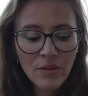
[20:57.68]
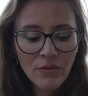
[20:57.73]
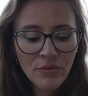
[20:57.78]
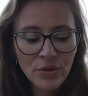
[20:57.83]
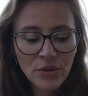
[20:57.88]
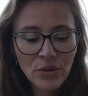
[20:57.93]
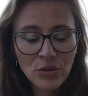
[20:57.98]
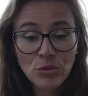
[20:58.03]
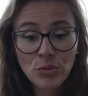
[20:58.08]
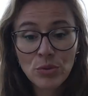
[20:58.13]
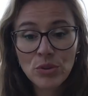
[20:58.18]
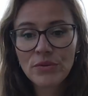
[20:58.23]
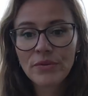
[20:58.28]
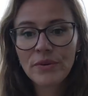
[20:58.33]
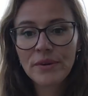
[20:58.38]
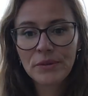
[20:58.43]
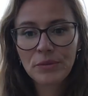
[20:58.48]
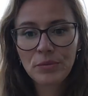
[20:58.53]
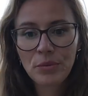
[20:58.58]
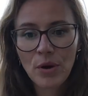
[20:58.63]
fields, which are
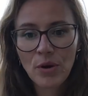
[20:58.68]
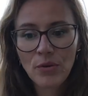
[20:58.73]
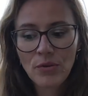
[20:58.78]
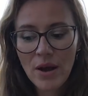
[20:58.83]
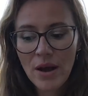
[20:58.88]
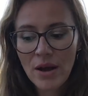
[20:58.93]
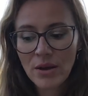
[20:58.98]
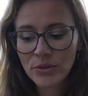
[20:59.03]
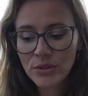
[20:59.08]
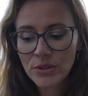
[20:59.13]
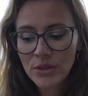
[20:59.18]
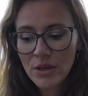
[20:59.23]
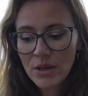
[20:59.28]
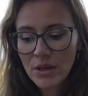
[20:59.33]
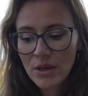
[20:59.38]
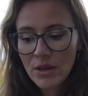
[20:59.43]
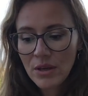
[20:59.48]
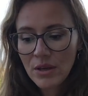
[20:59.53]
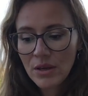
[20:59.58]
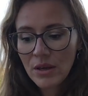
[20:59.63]
very 12th house,
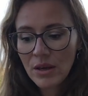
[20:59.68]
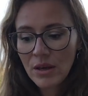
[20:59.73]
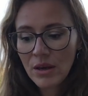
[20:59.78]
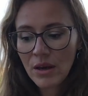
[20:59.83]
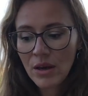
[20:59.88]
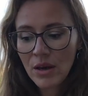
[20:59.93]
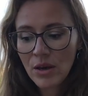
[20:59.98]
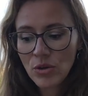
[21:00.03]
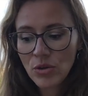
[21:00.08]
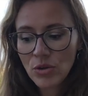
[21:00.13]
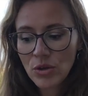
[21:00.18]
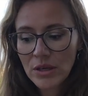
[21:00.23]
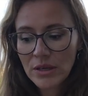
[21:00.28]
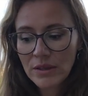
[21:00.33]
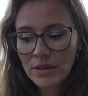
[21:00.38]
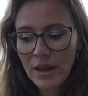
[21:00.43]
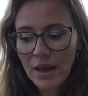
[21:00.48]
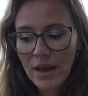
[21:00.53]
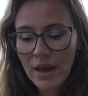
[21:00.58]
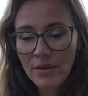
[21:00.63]
you
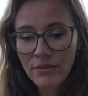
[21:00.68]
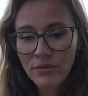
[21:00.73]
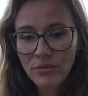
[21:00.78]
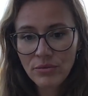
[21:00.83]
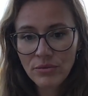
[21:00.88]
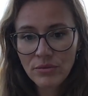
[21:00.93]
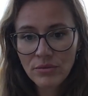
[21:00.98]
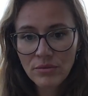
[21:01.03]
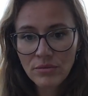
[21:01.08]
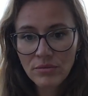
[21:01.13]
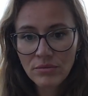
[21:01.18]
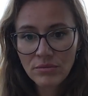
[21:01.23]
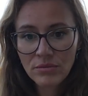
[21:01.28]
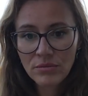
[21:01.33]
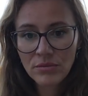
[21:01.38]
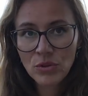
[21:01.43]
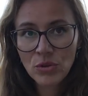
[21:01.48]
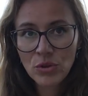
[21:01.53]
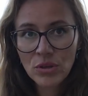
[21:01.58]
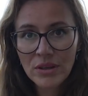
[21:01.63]
can
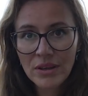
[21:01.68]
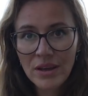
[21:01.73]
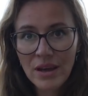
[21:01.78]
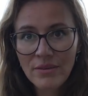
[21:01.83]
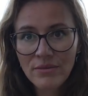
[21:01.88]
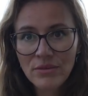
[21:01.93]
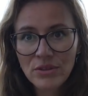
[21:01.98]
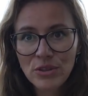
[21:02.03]
have